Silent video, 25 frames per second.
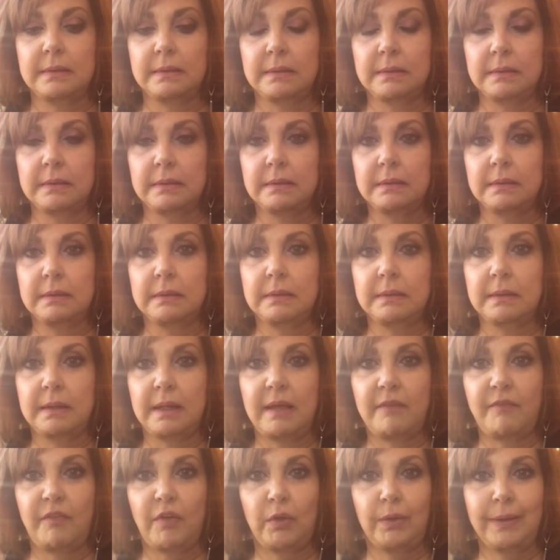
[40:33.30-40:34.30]

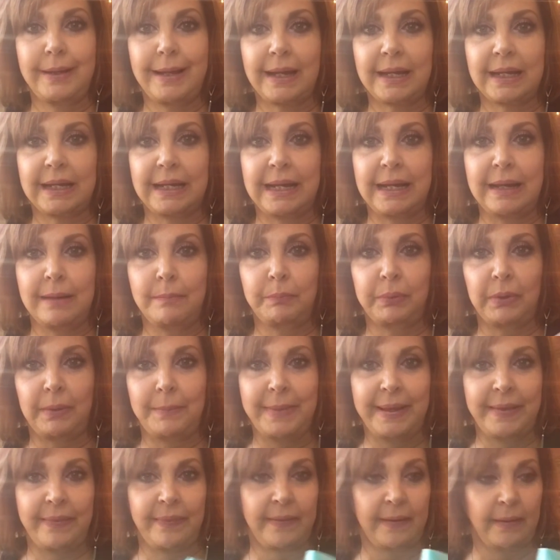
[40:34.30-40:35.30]
If only I could
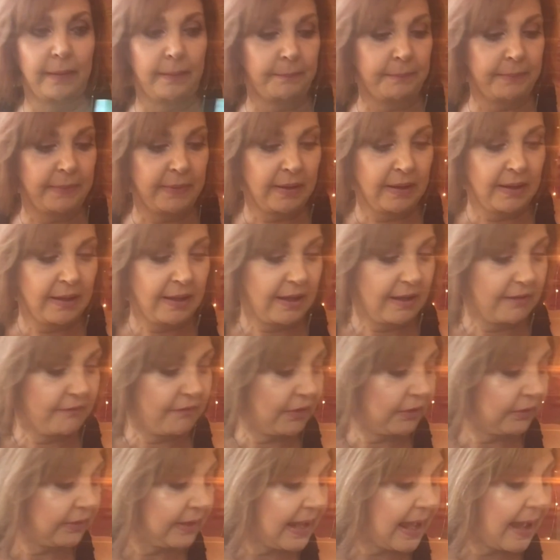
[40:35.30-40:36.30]
implement them. If
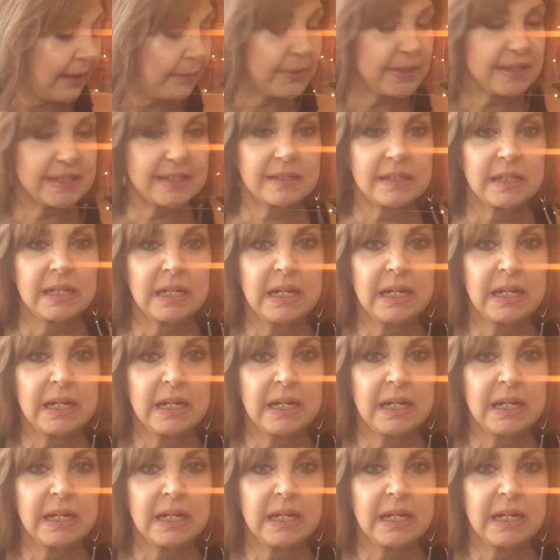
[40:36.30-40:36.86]
only I was